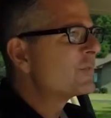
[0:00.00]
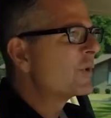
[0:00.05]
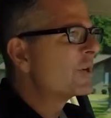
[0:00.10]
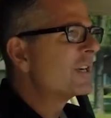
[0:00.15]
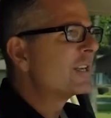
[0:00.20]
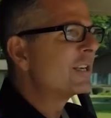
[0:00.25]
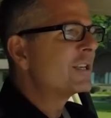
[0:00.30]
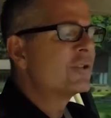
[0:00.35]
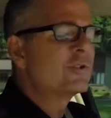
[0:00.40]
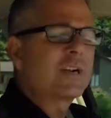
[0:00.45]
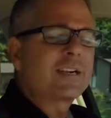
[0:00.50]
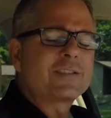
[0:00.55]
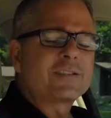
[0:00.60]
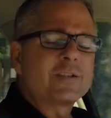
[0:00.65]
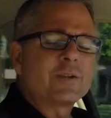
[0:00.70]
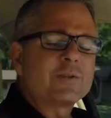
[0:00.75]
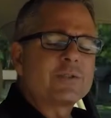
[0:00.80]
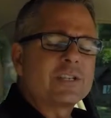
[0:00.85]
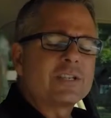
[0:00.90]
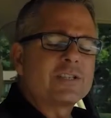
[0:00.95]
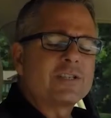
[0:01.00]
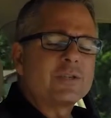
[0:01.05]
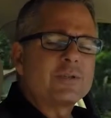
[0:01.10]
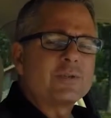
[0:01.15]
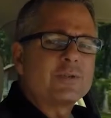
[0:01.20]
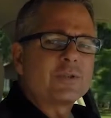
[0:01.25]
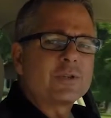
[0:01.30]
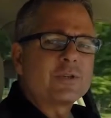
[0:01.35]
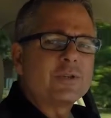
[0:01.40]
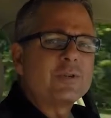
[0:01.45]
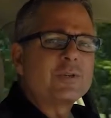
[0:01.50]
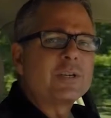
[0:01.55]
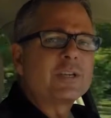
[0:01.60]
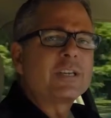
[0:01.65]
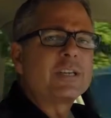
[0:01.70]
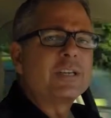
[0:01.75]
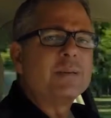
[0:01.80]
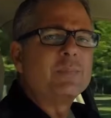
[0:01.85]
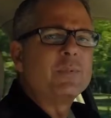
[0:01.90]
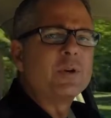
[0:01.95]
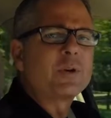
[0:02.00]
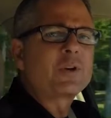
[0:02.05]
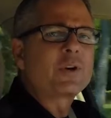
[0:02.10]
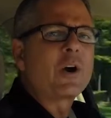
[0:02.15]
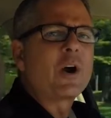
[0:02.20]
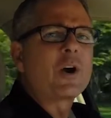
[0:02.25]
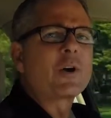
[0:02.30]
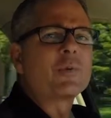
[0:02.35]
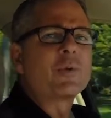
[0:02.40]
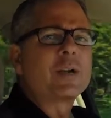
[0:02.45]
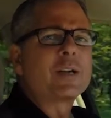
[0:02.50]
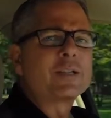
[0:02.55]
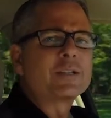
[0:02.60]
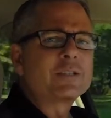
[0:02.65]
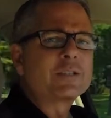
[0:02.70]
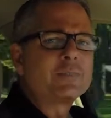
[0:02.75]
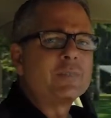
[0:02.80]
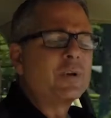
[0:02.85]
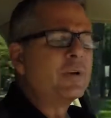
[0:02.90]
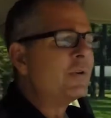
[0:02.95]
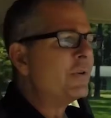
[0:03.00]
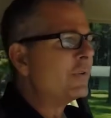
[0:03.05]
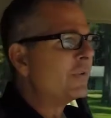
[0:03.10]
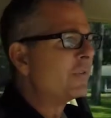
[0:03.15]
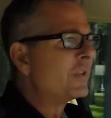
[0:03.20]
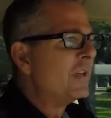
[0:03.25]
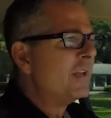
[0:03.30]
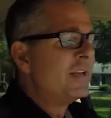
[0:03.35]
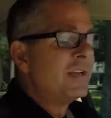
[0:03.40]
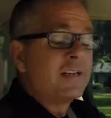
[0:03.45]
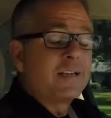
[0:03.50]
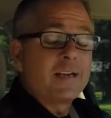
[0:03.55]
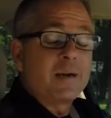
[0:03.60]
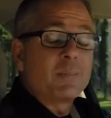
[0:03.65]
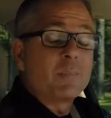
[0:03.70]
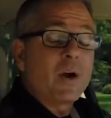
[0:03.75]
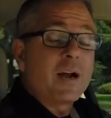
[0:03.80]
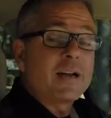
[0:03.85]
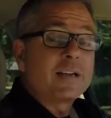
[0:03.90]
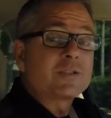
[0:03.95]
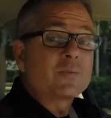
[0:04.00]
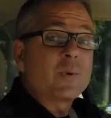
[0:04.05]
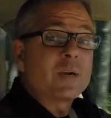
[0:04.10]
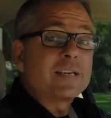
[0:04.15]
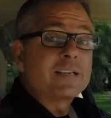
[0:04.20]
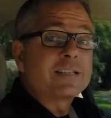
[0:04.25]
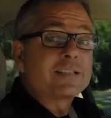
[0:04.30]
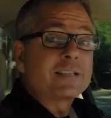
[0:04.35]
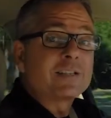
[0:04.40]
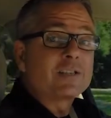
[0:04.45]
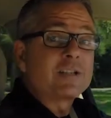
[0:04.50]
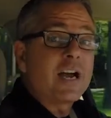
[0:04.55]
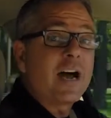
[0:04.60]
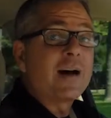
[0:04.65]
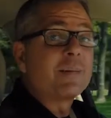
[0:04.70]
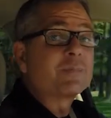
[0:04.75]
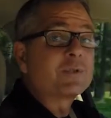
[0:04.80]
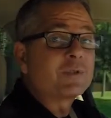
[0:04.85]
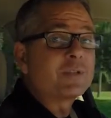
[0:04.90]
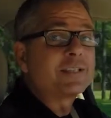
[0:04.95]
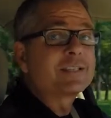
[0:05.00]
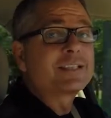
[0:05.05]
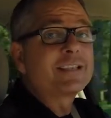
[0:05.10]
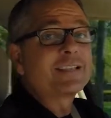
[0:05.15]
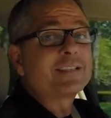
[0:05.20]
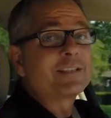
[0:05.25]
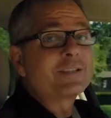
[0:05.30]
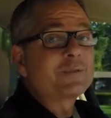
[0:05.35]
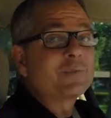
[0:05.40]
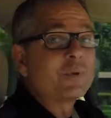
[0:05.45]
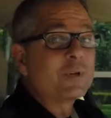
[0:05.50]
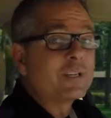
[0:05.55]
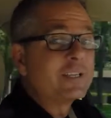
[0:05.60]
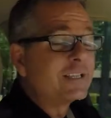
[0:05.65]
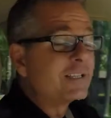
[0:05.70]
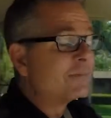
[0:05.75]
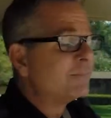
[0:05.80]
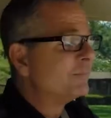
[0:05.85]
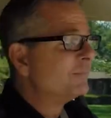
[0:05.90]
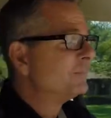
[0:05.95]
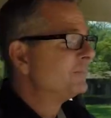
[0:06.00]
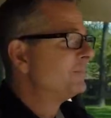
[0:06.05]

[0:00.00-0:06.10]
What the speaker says: we're going to address those issues so you can keep your car running smooth. Now Brian's waiting at the shop, so let's get this one in.